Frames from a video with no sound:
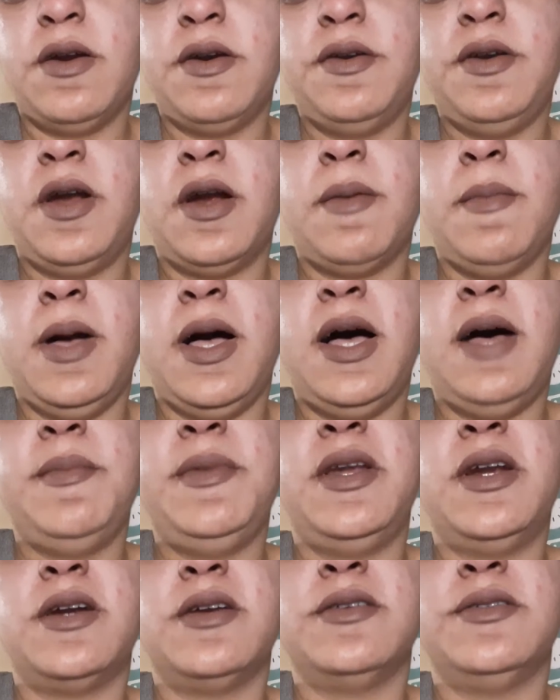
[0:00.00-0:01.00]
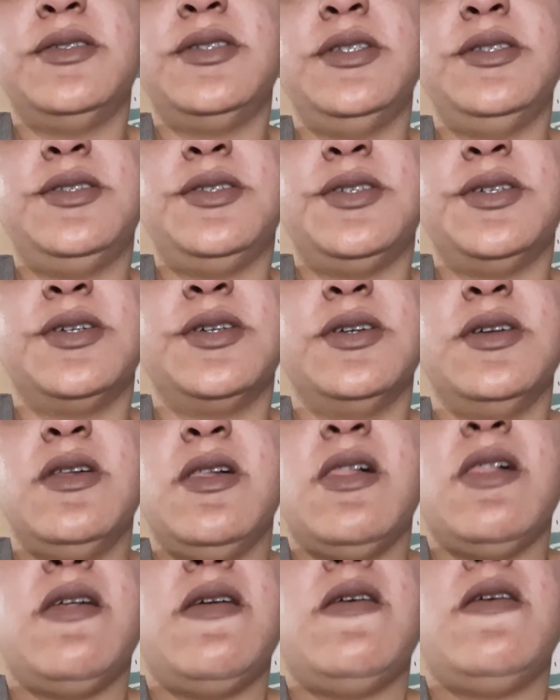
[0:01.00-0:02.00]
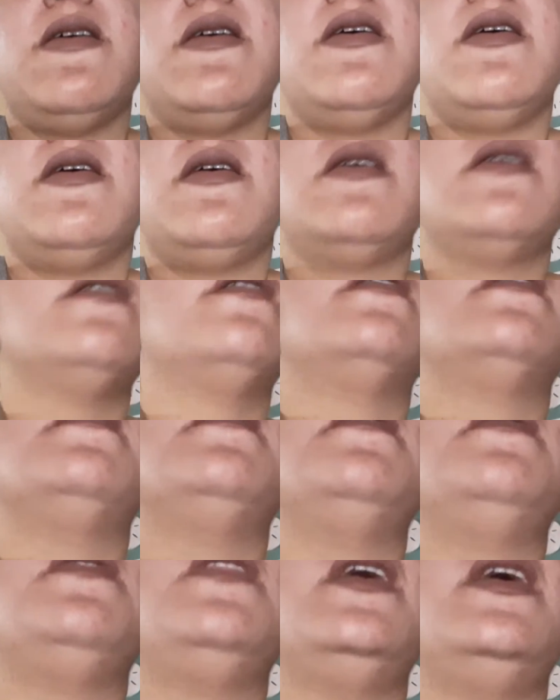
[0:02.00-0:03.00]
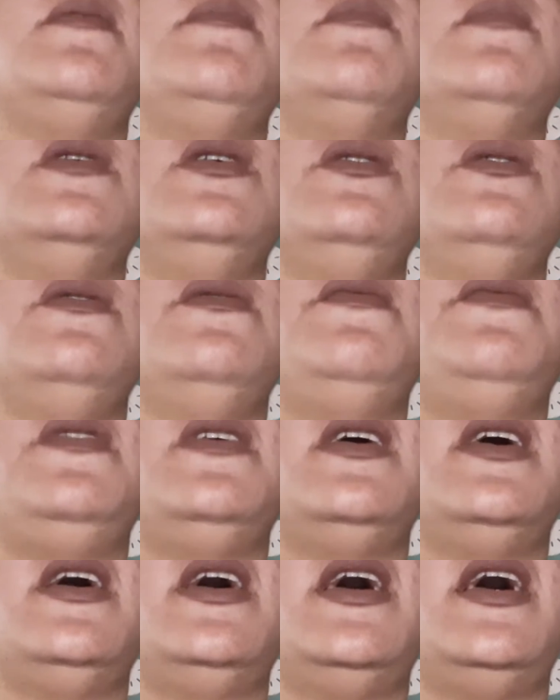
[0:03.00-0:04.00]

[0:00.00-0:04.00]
her mom and her sister, they moved,